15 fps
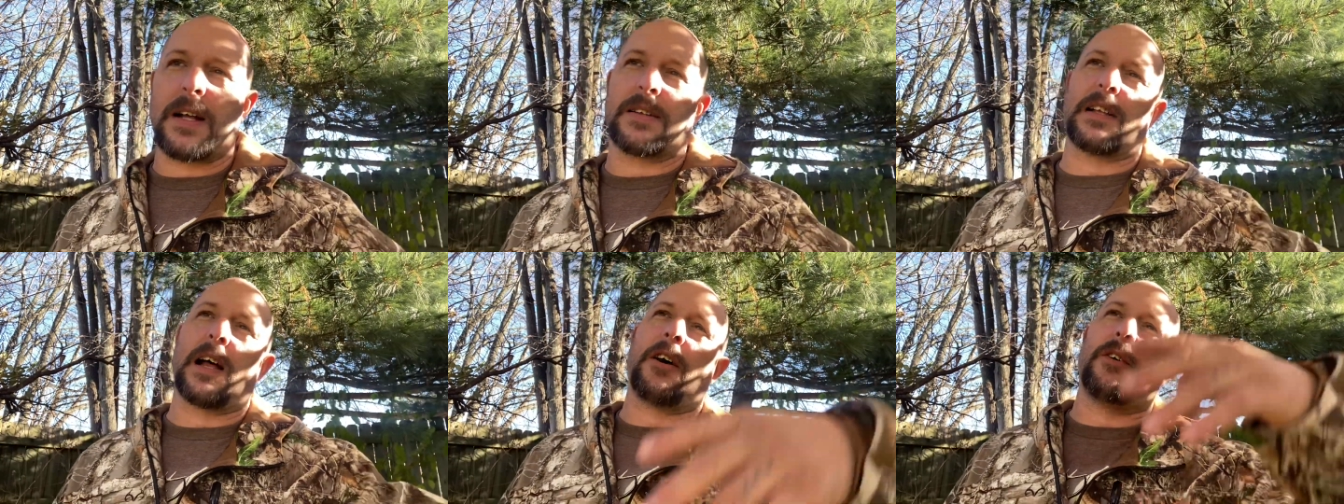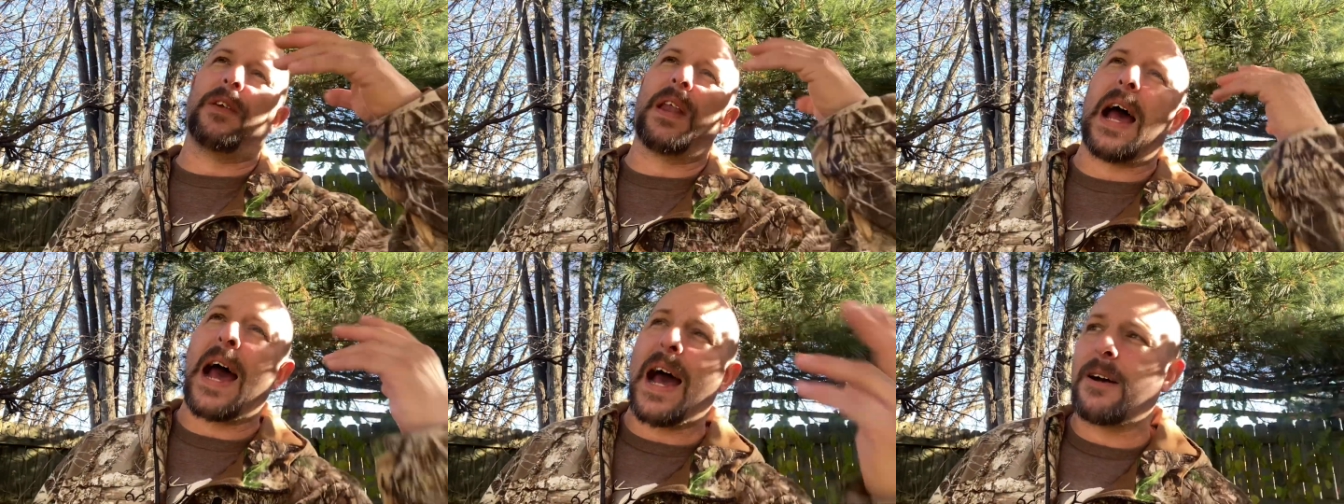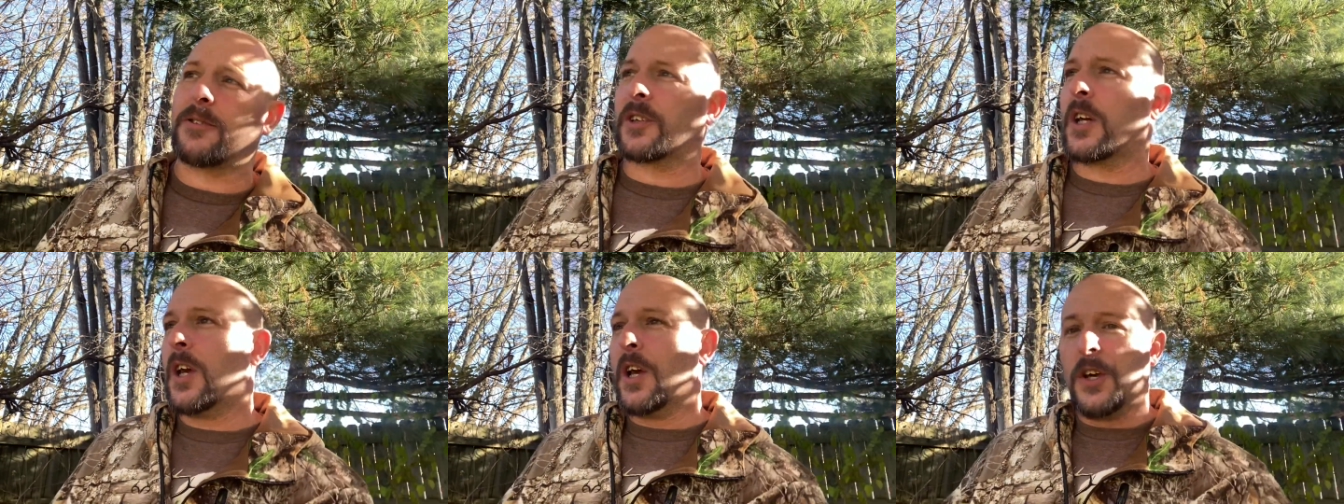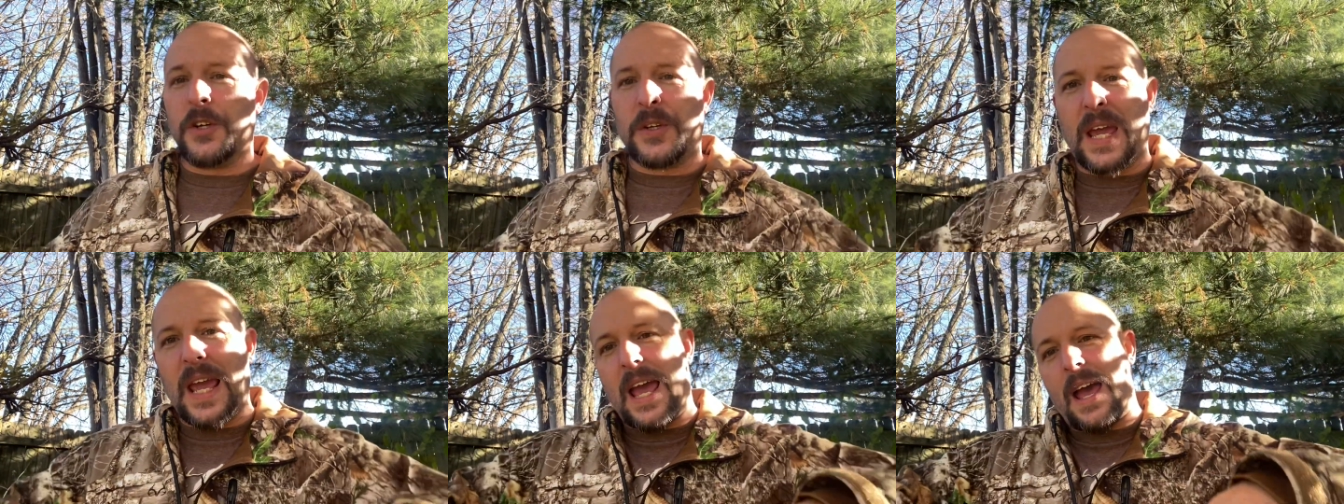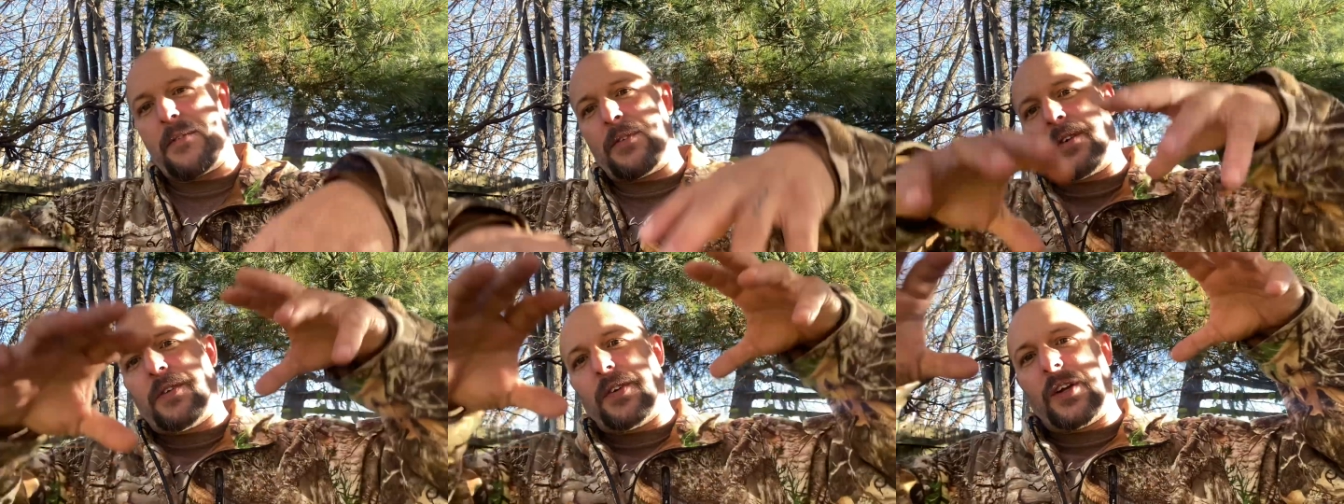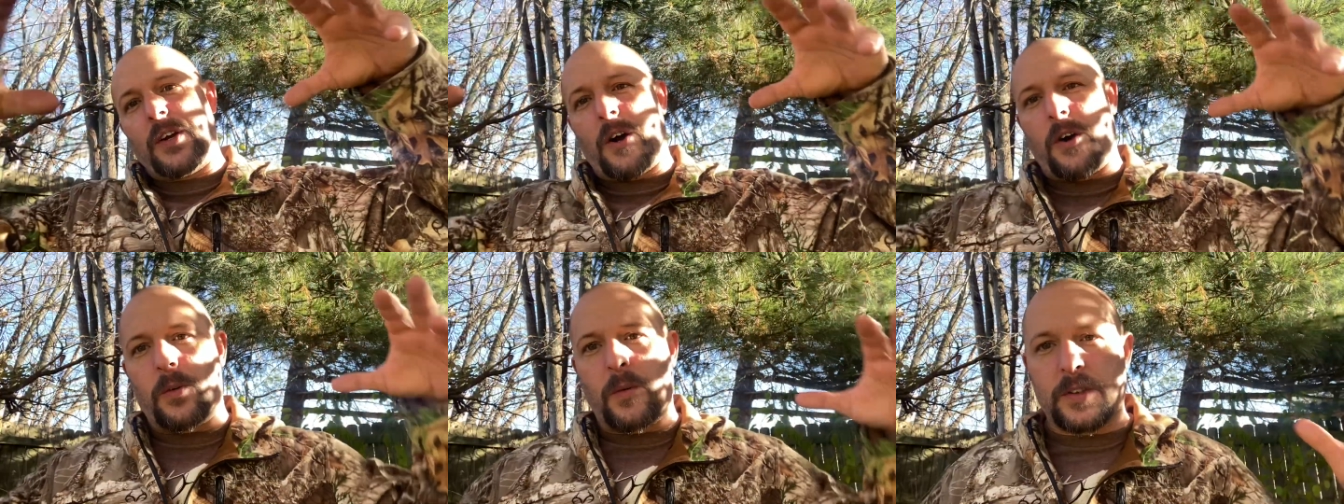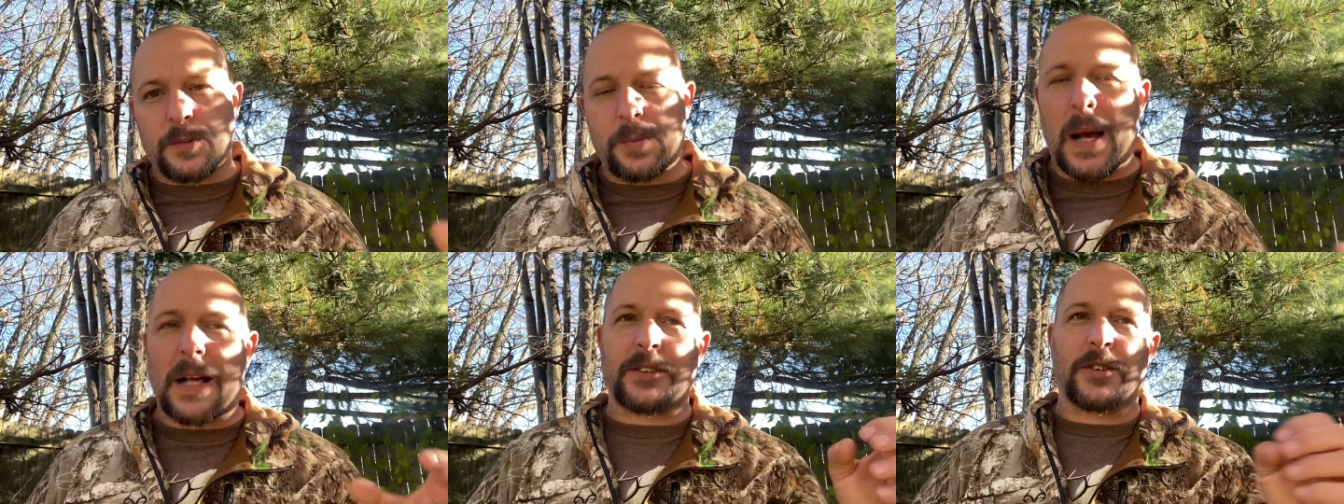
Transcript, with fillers: It's not all in the house. can't have everything all in one spot.